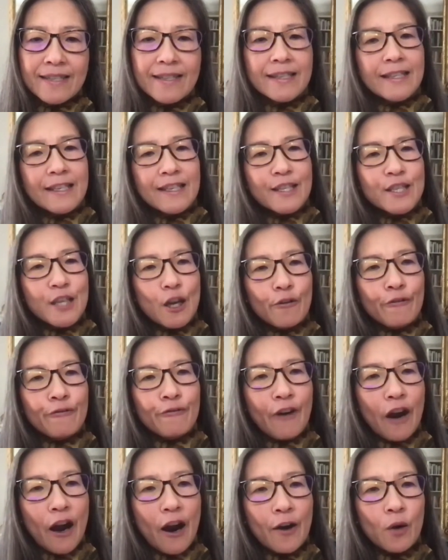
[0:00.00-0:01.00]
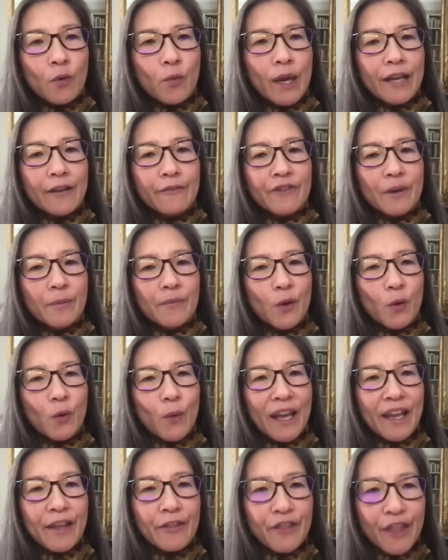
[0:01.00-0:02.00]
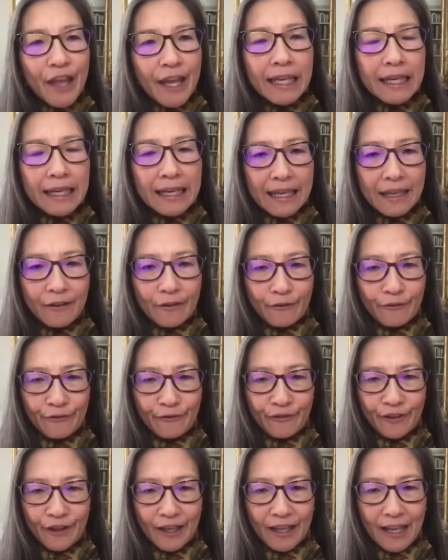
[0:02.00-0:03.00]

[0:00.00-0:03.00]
This is so far away from the way they live.